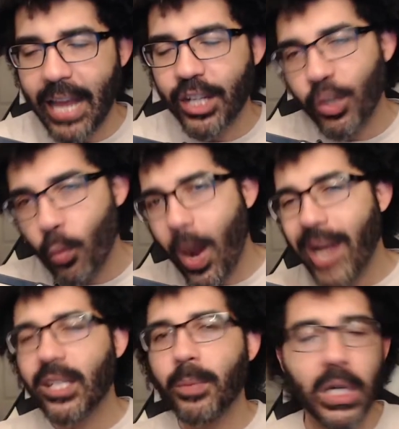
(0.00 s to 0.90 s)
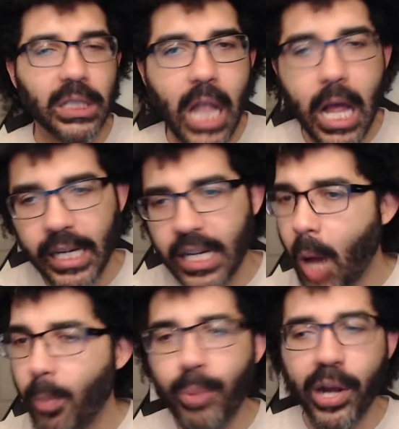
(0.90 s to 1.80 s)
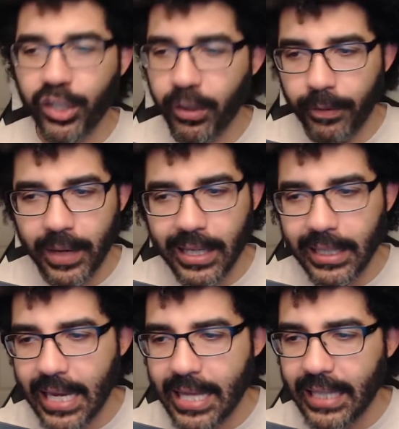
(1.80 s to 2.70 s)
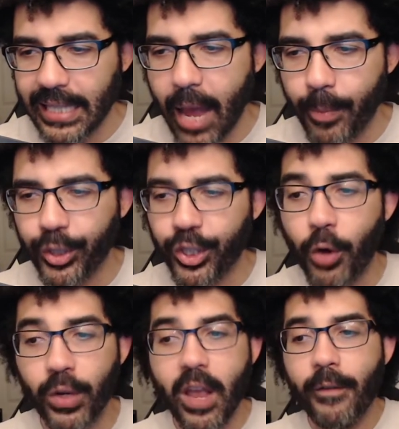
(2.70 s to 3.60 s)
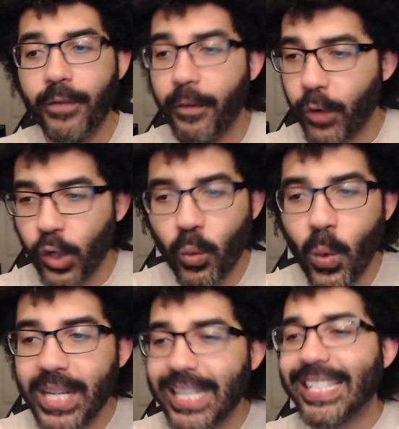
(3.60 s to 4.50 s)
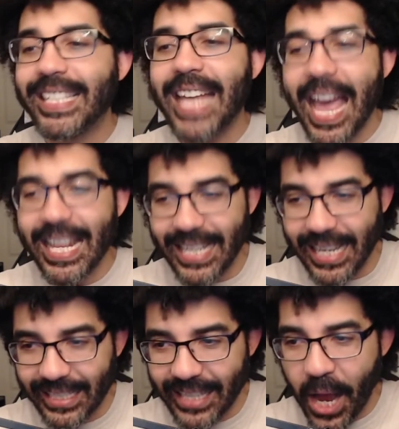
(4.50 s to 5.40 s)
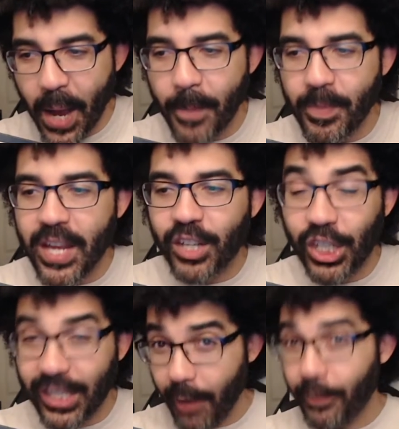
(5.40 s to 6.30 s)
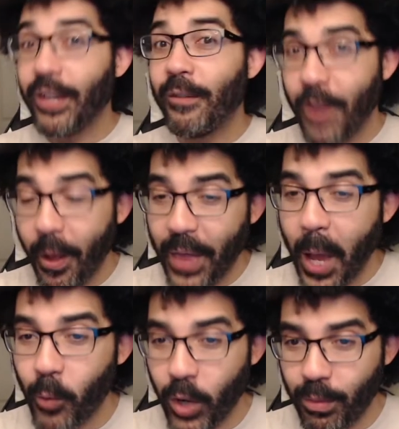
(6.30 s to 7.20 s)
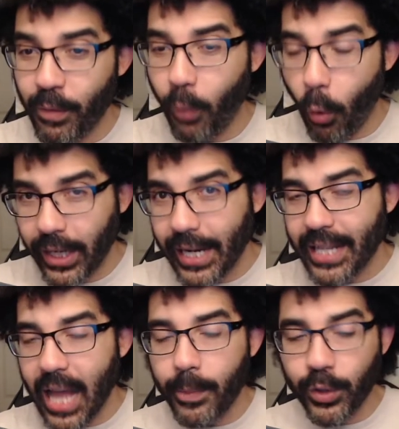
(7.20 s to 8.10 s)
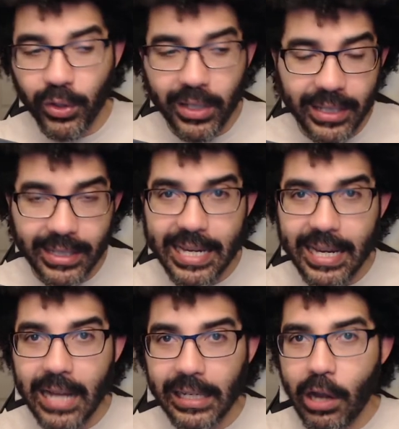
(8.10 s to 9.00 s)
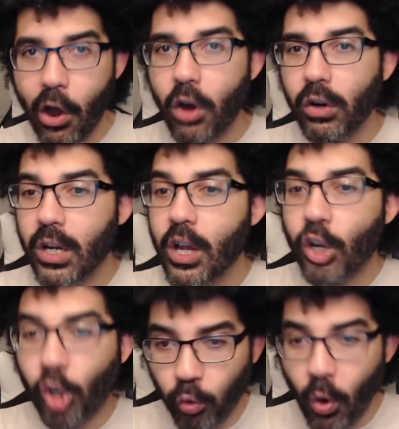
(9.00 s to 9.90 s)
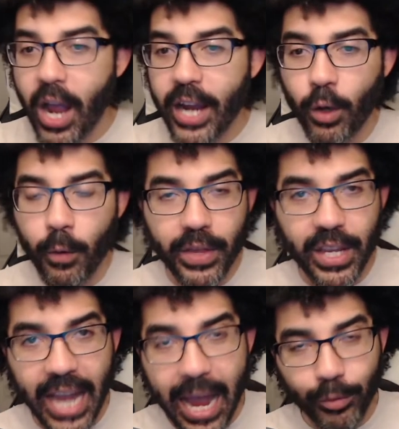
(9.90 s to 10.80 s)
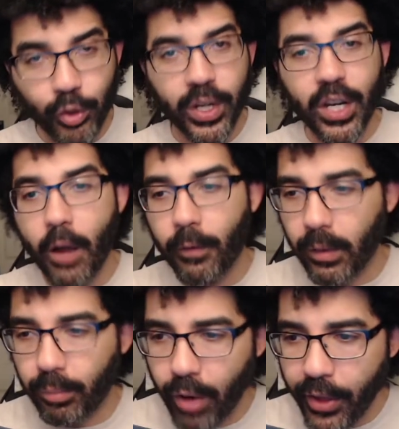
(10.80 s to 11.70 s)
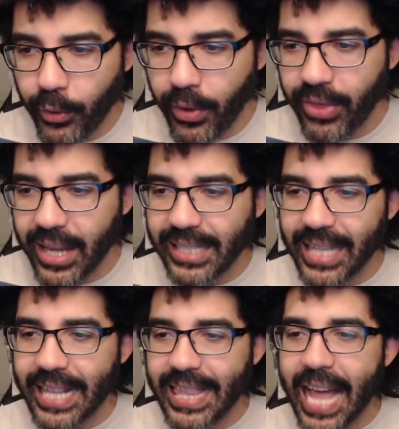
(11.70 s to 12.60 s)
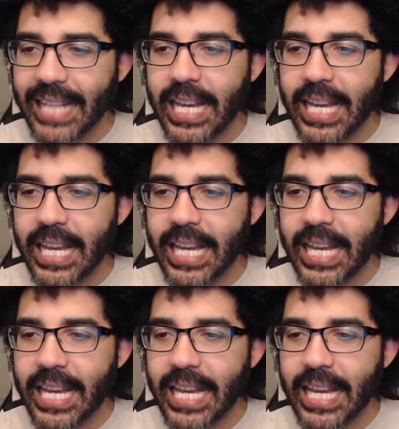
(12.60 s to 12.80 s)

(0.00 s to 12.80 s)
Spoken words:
And she winds up unlocking a bunch of feelings in this episode. The first one, sadness. She's definitely felt that one before, getting the opportunity to see Akakihara crying over the capturing of her brother and things like that.